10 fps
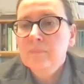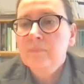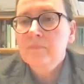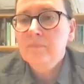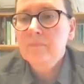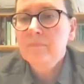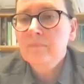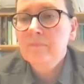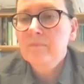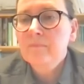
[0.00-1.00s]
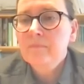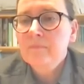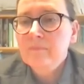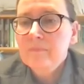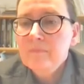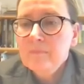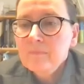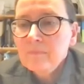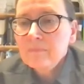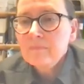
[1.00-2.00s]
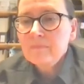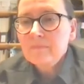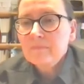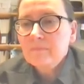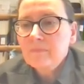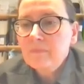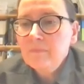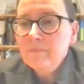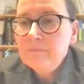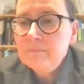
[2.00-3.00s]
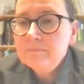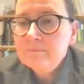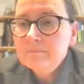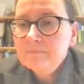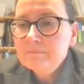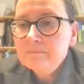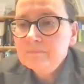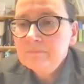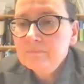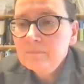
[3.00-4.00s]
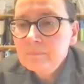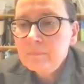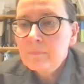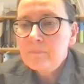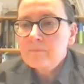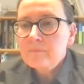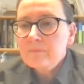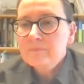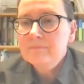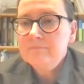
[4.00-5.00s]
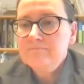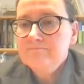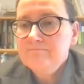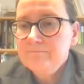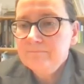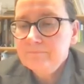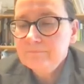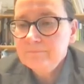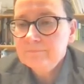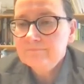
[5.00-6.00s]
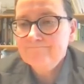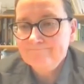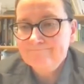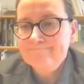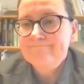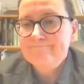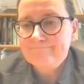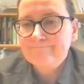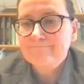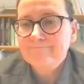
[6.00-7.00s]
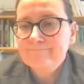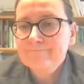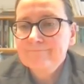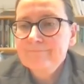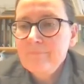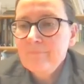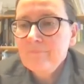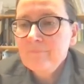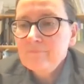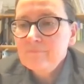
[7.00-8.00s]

[no speech]